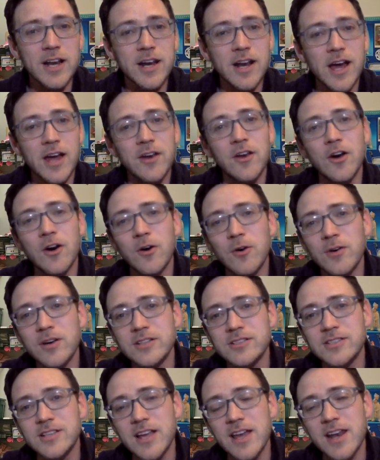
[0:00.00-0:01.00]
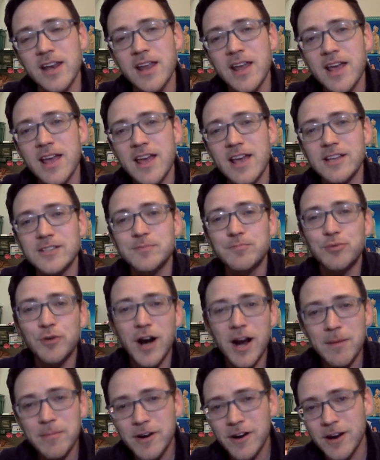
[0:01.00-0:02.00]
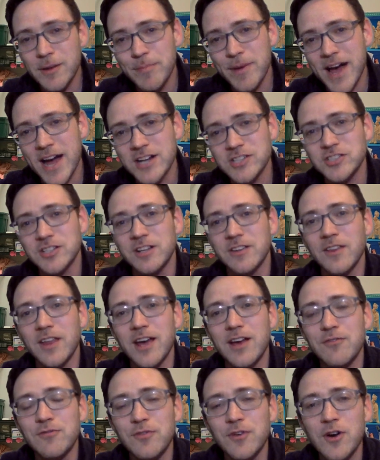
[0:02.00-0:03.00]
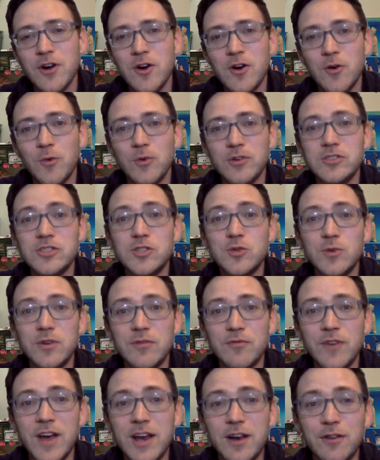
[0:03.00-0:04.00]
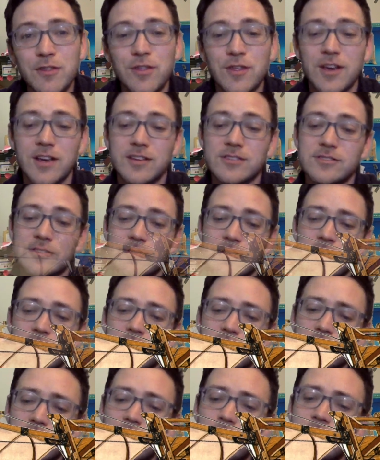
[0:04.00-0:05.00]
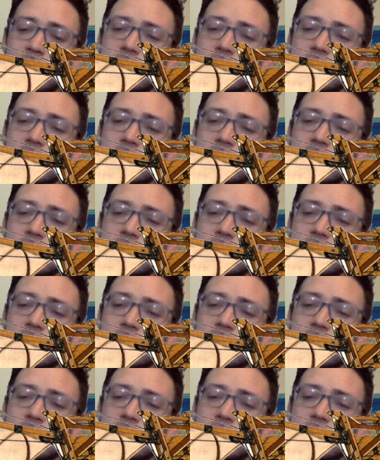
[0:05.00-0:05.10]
not know is that his primary passion in life was to invent things. So let me